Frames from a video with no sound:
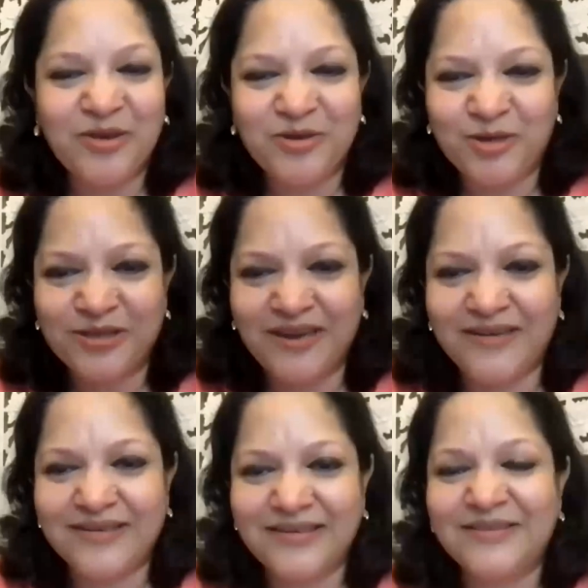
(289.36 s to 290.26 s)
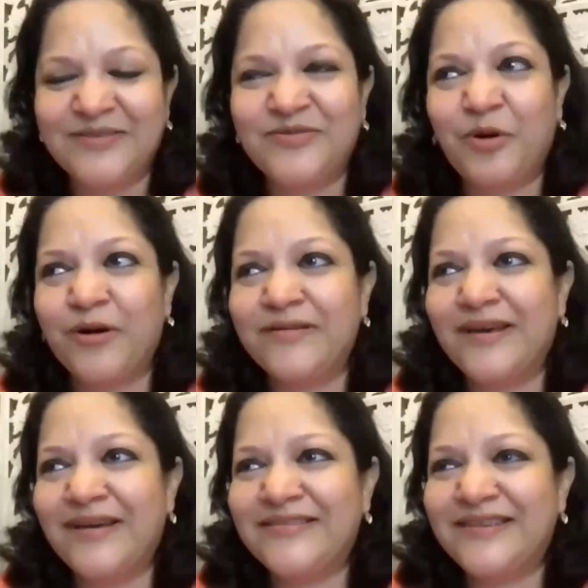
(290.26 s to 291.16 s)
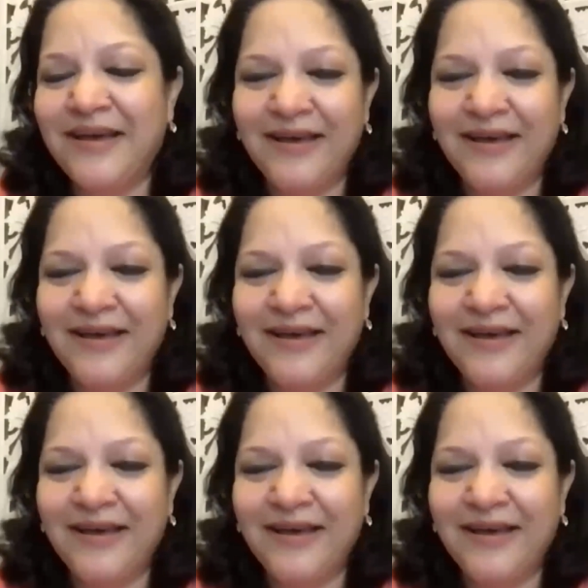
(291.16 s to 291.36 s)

you, Dr. Nagendra, for that